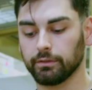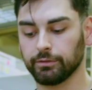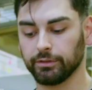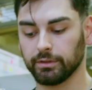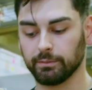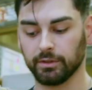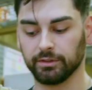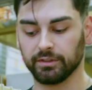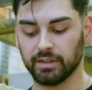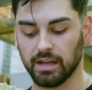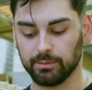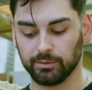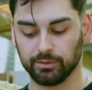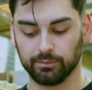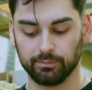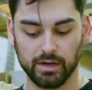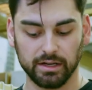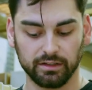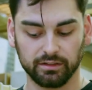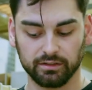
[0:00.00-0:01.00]
of some of the
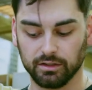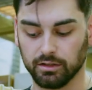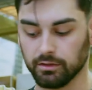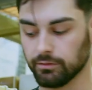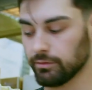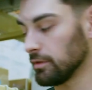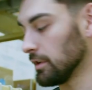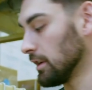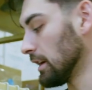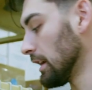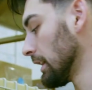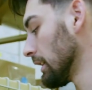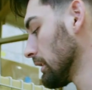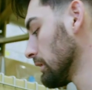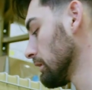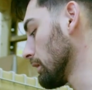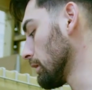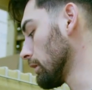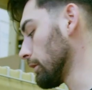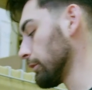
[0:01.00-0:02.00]
Thomson bike stuff. And